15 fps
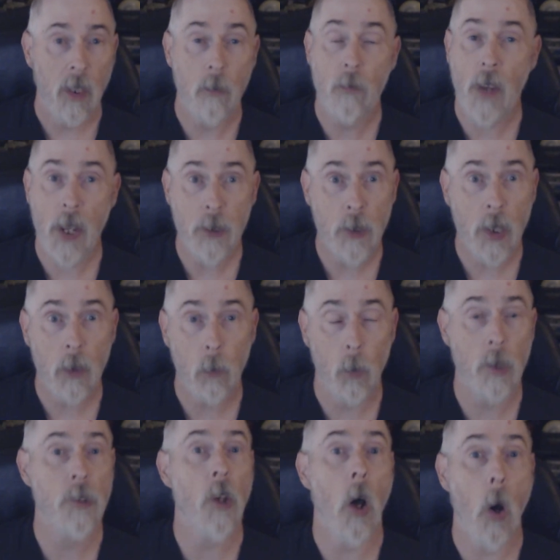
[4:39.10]
ephedra
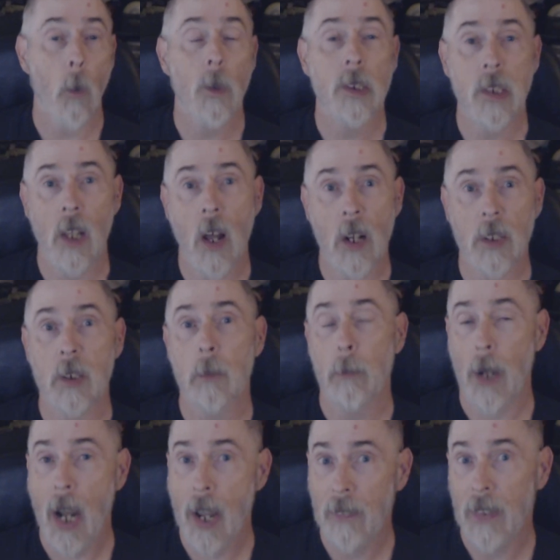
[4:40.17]
was always locked
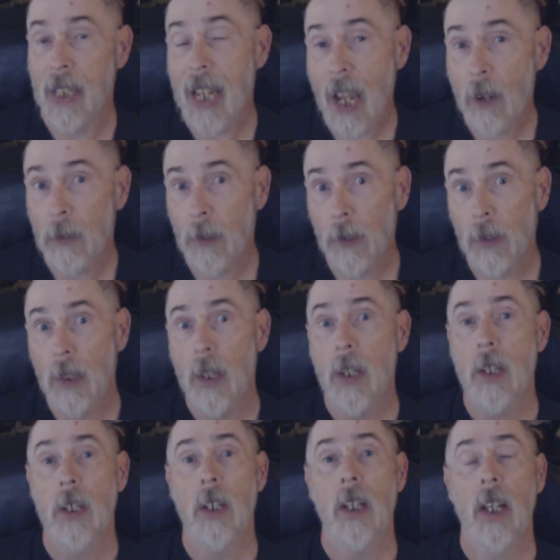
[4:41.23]
behind the counter,
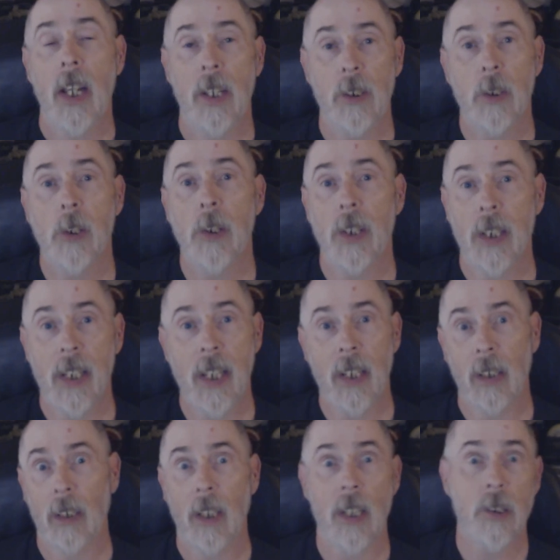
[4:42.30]
and you couldn't
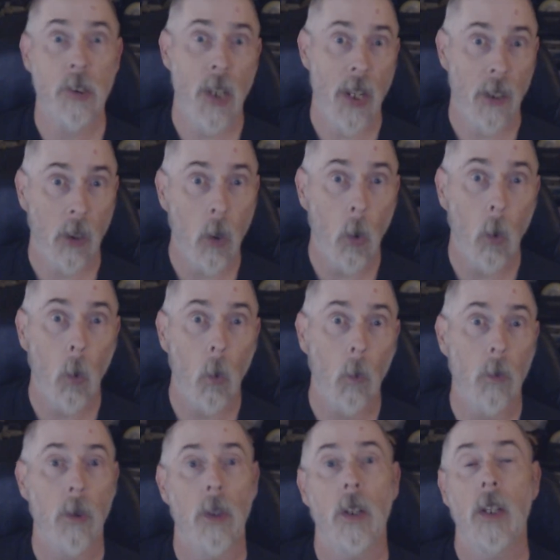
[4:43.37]
get it unless you had a
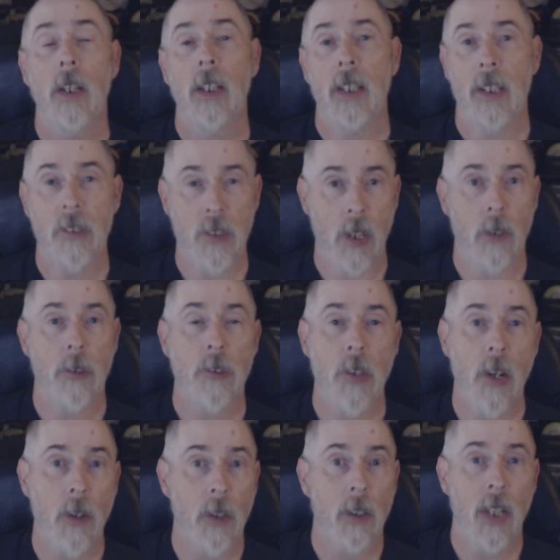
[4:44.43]
cold, et cetera, et
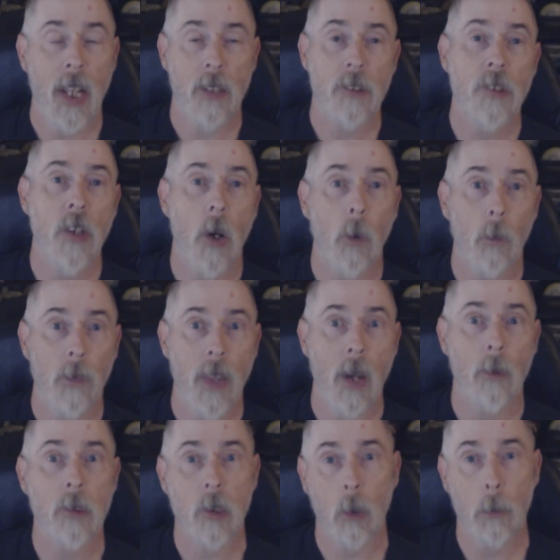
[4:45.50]
cetera. And so
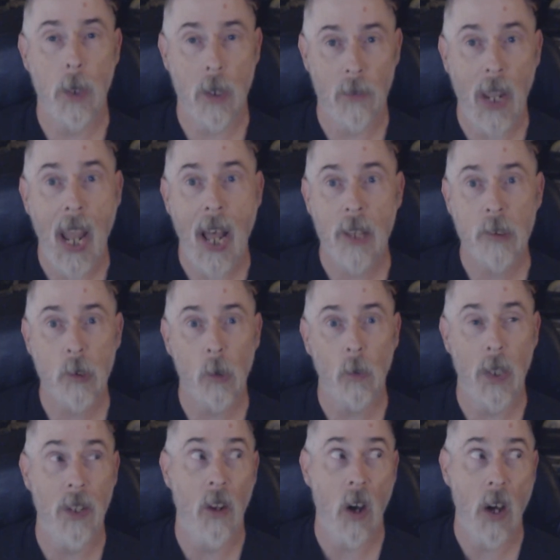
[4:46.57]
that was a little bit of a
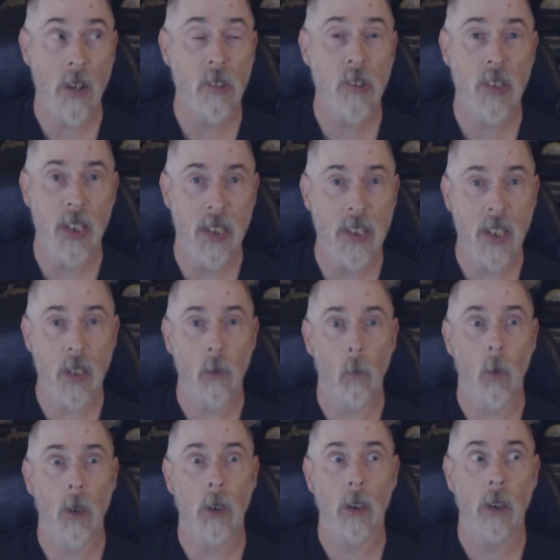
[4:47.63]
hassle. And honestly, it didn't
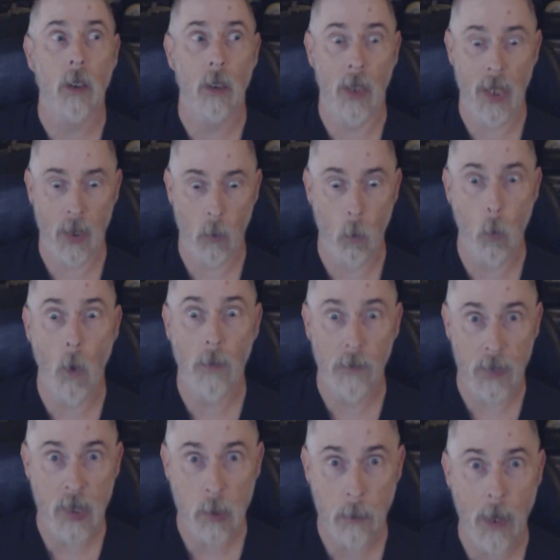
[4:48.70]
work like
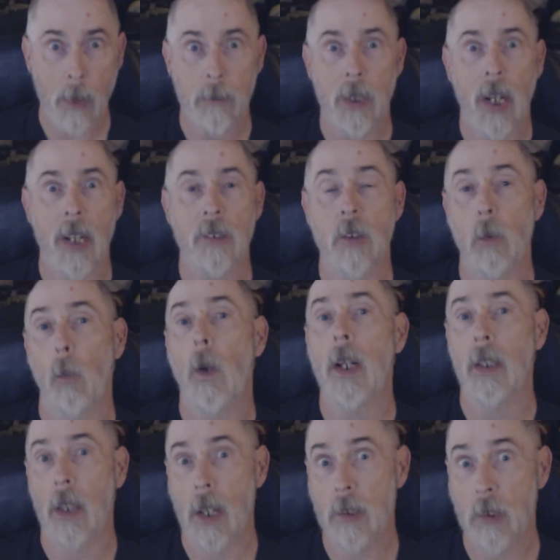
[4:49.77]
what these peptides and
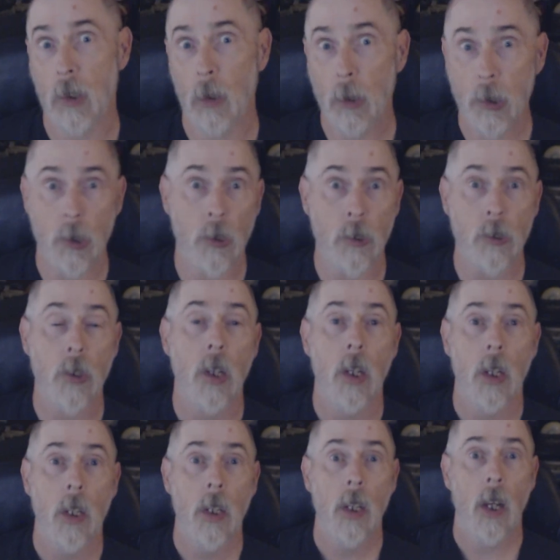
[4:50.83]
weight loss solutions
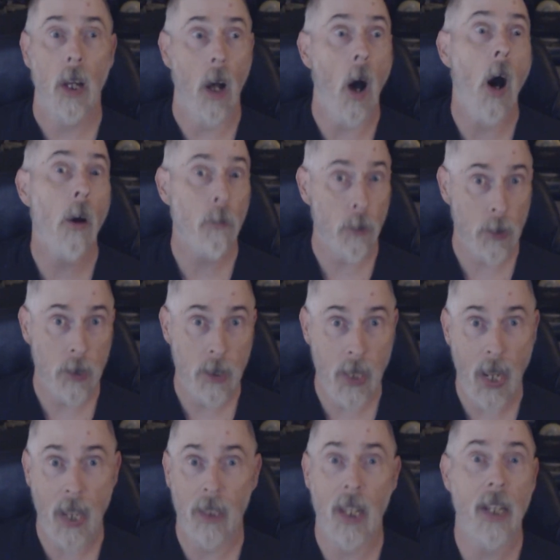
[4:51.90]
offer
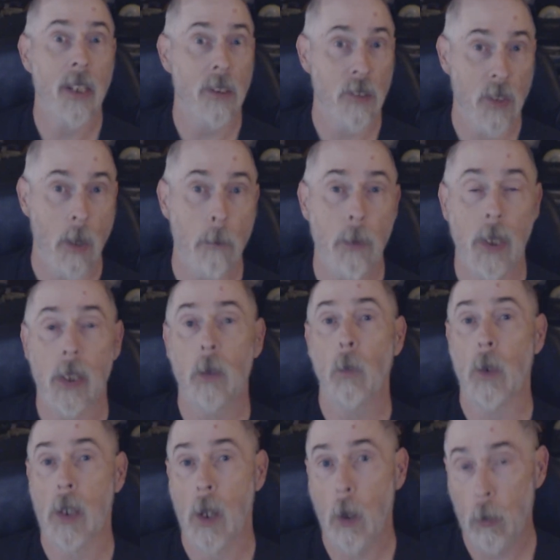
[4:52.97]
today, like Ozempic,
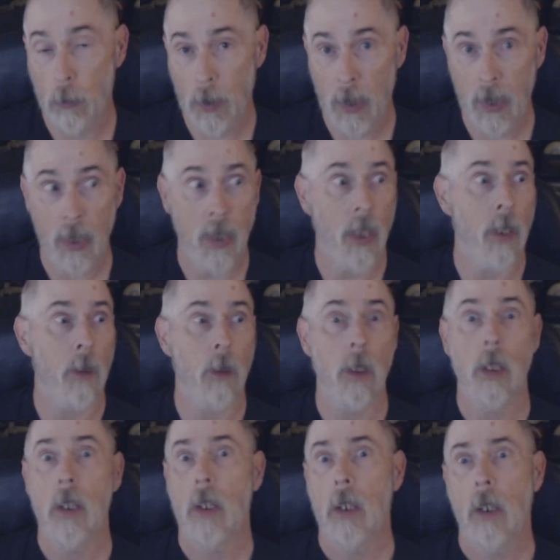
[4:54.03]
Wegovy, and